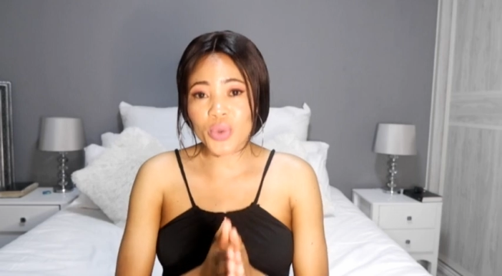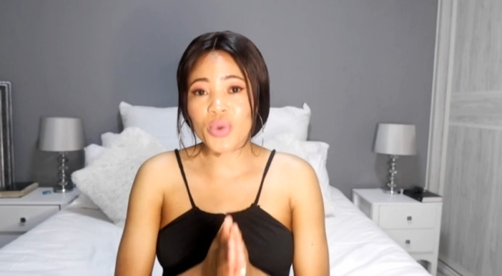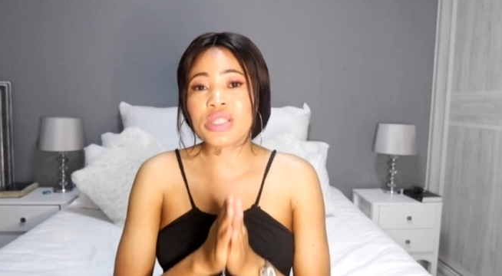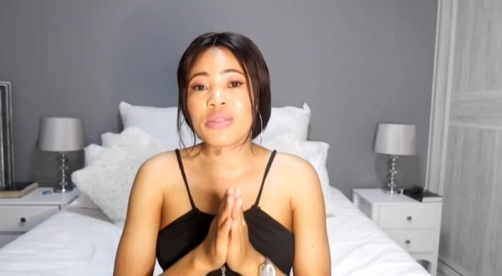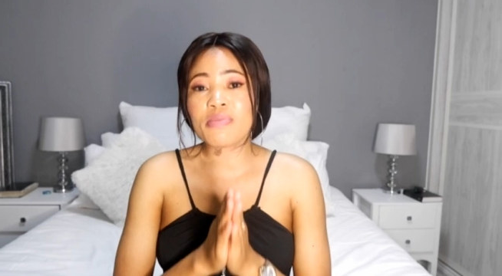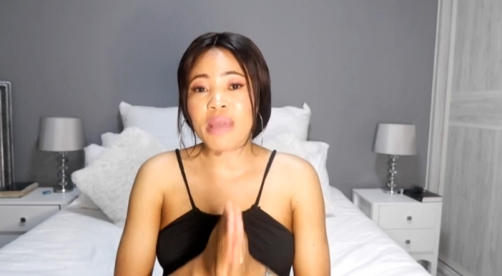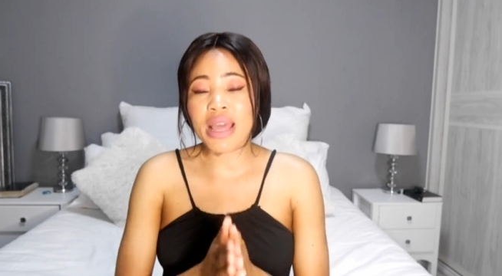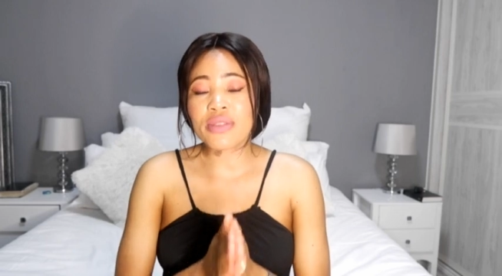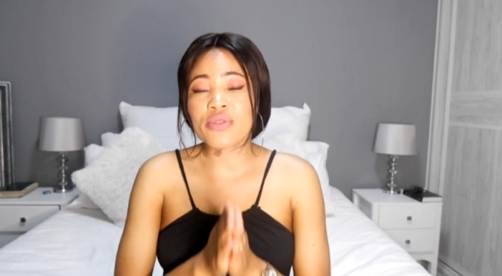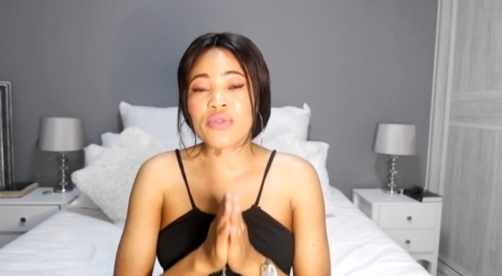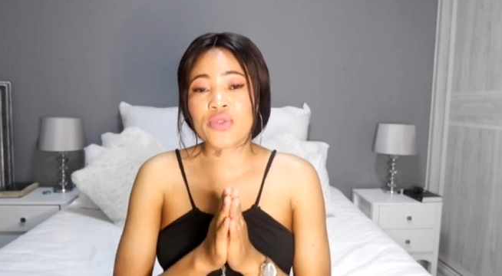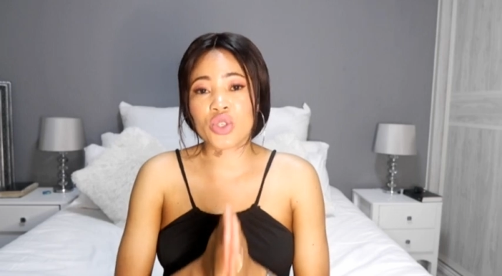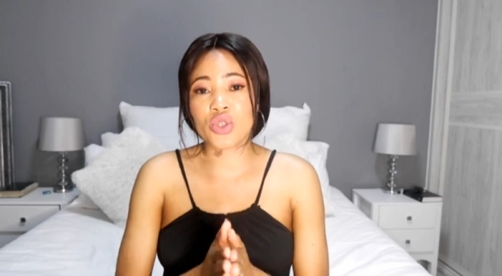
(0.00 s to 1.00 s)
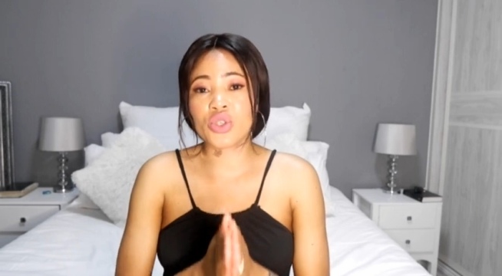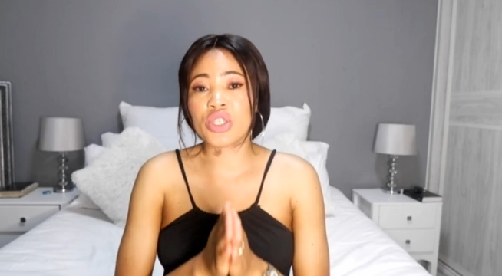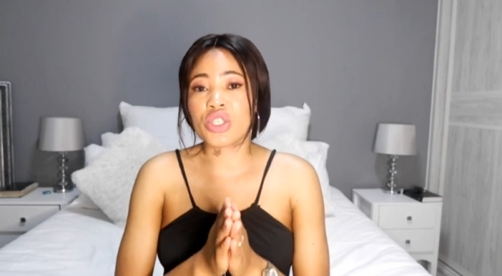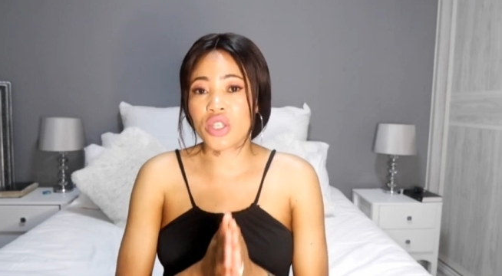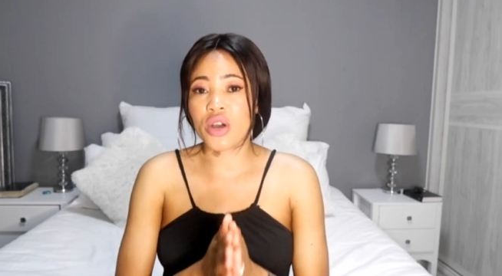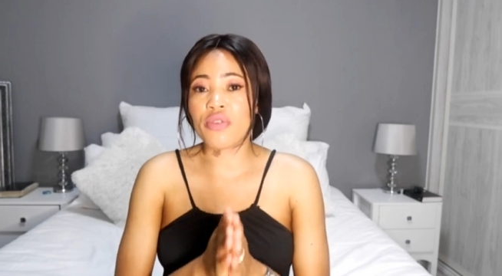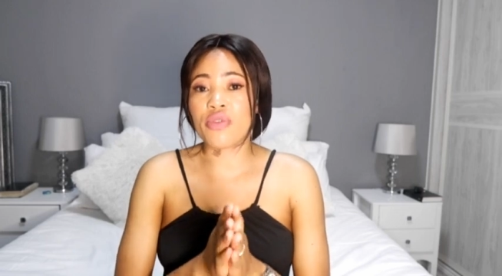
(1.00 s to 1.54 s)
who is meant for you
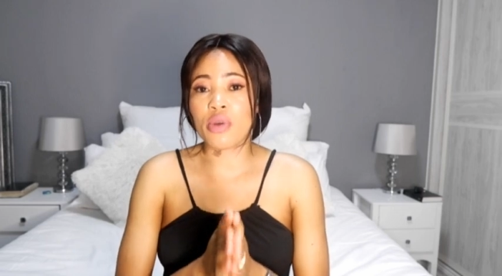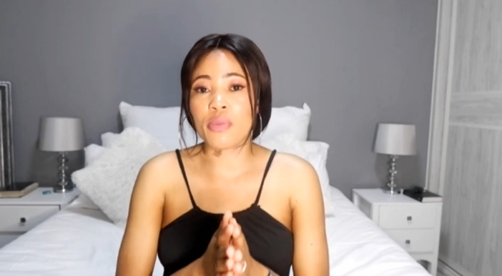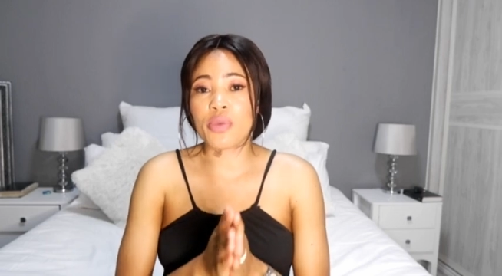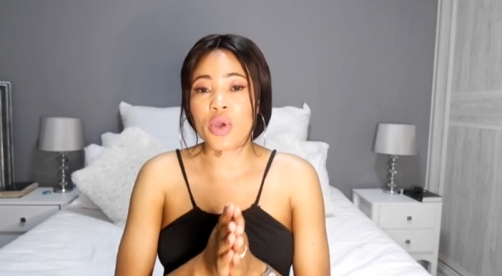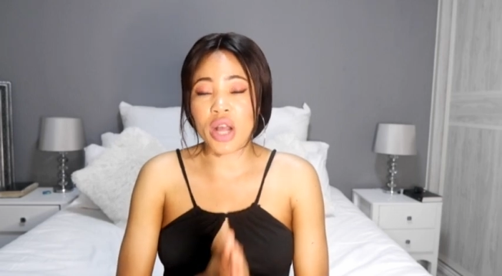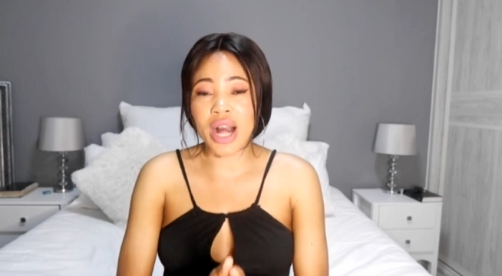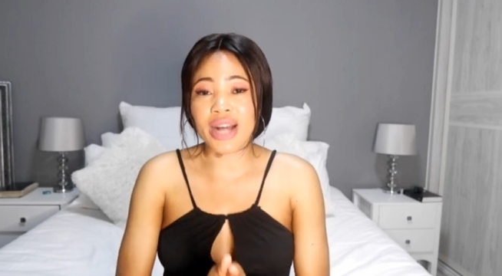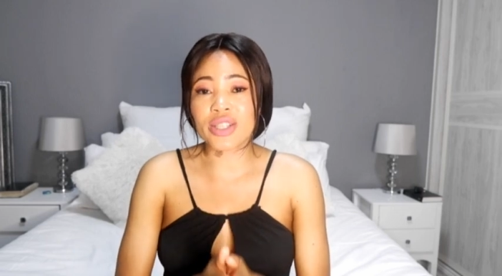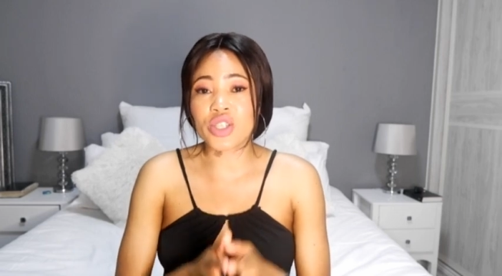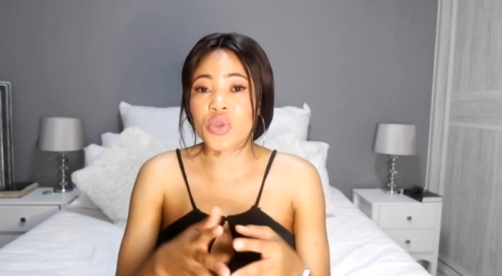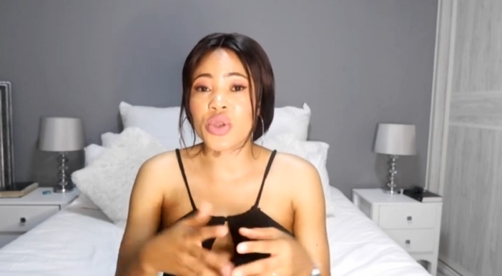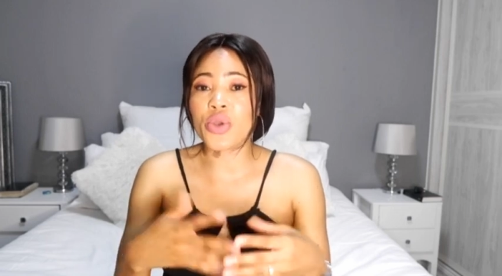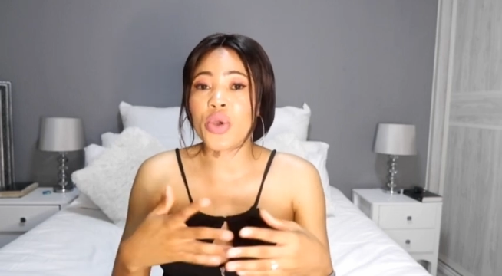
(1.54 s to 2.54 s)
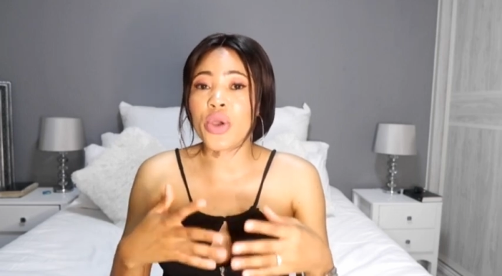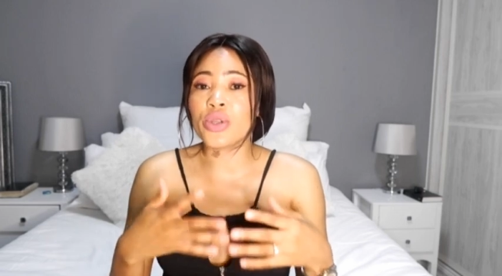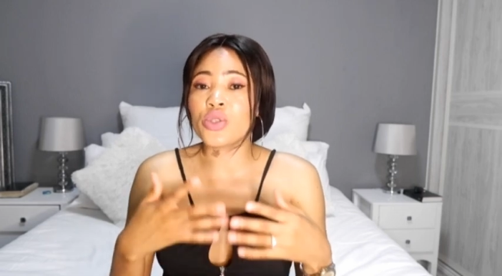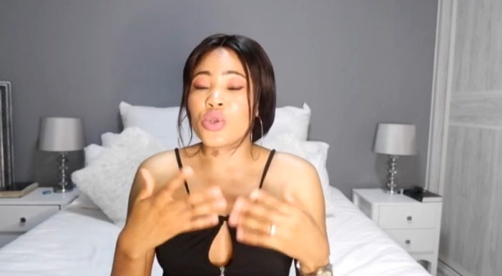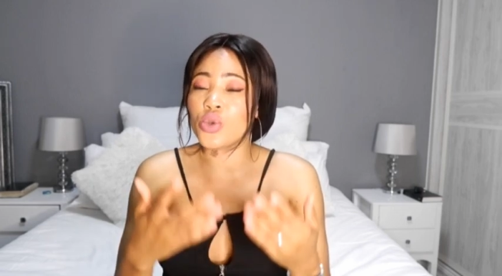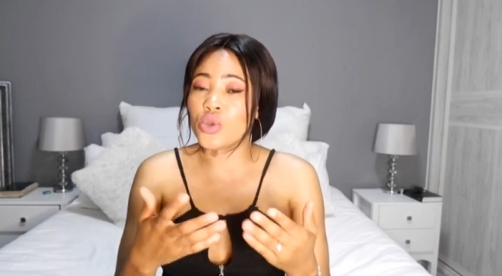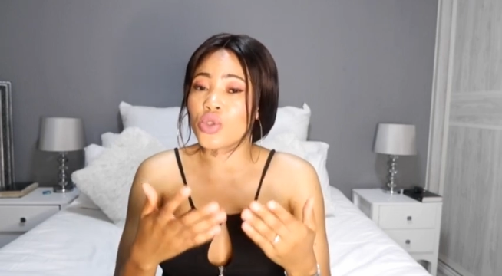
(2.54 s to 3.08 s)
is not from your culture, so you're
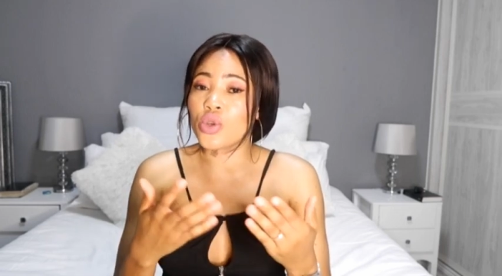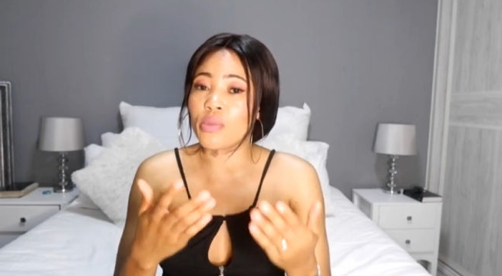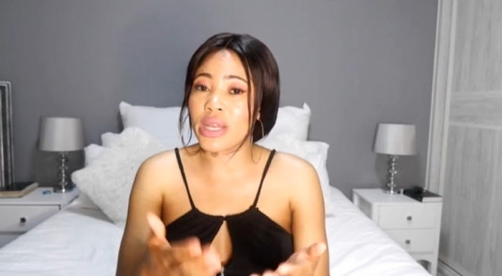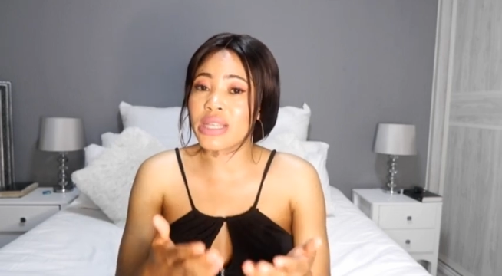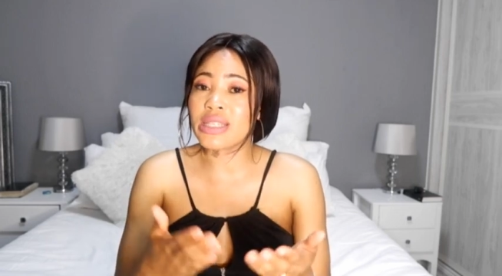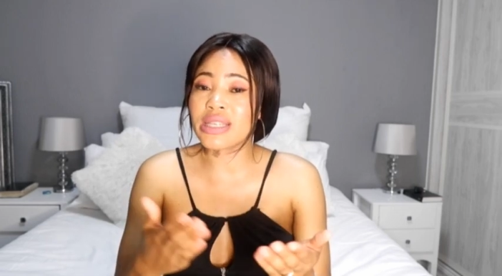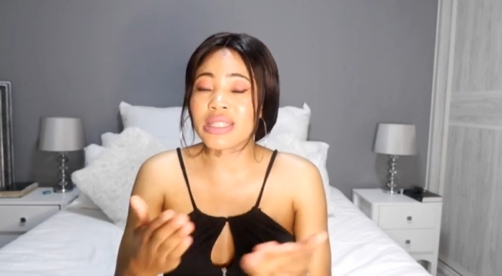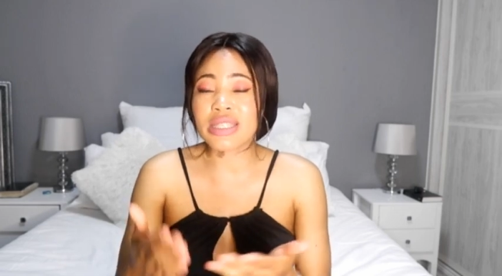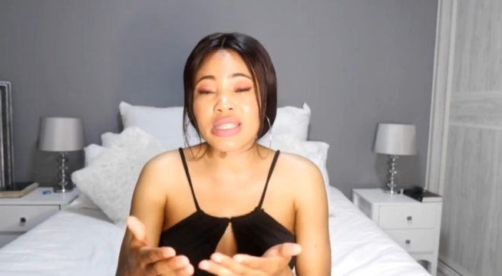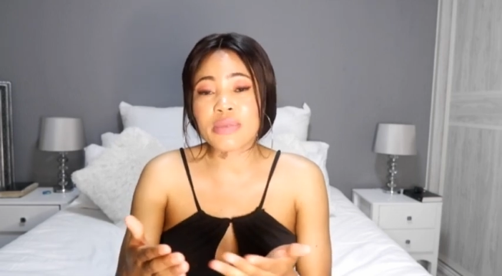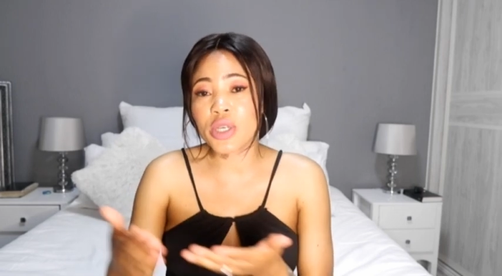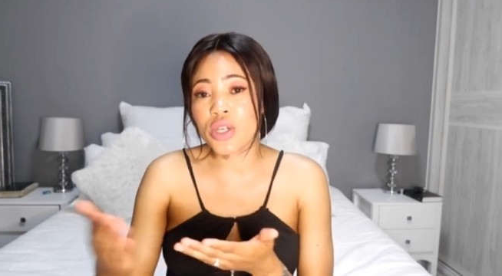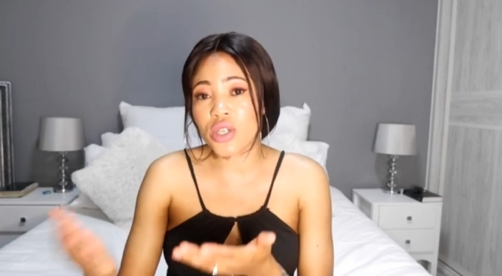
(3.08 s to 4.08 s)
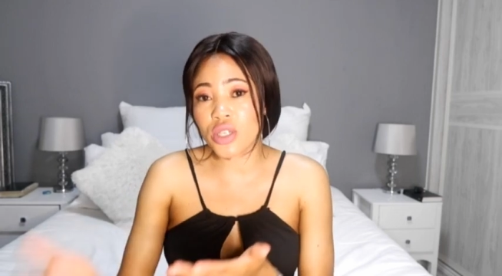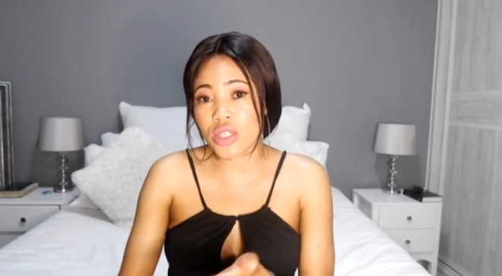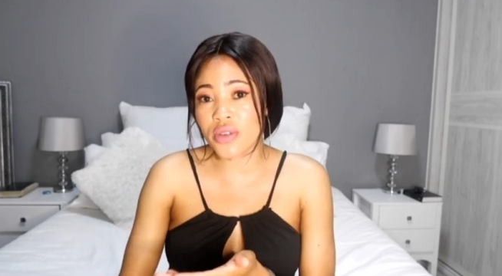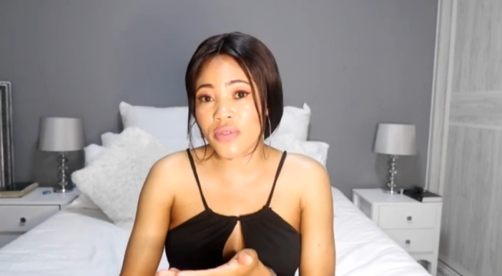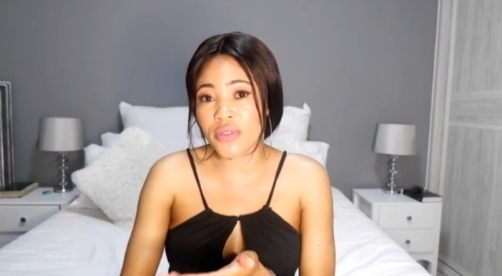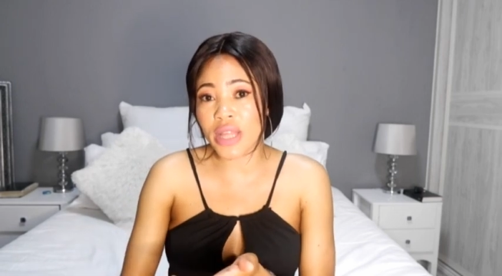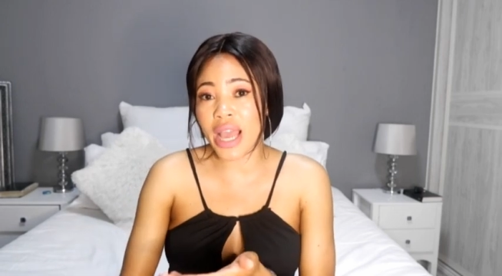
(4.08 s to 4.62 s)
going to lose your blessing just
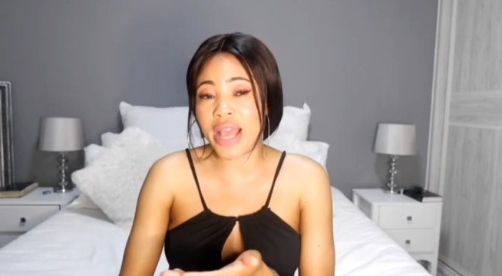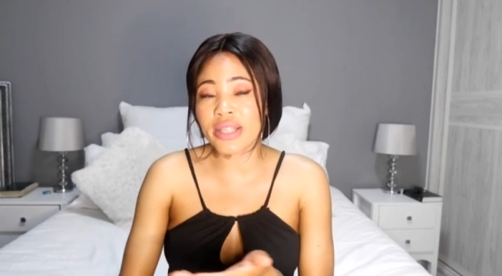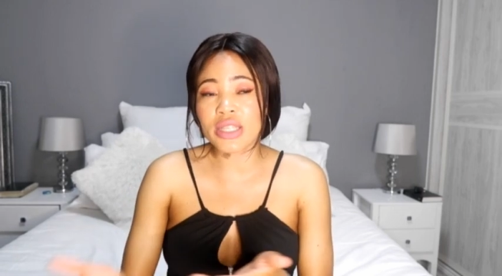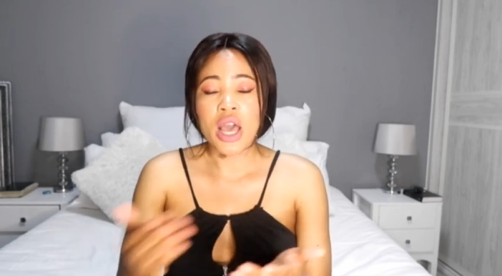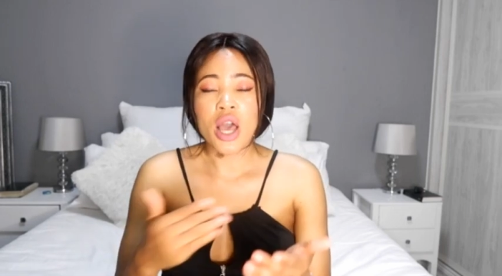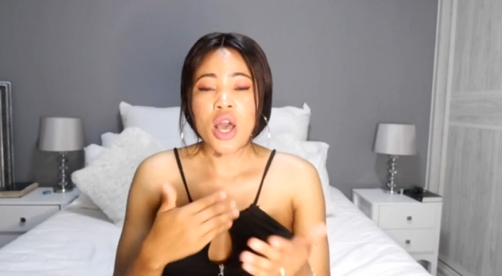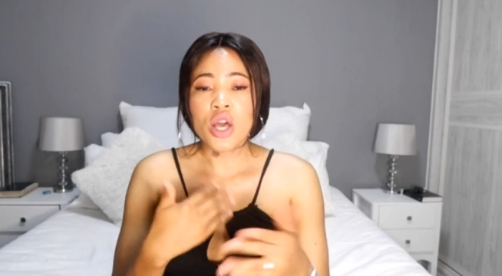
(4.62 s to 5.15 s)
because of that.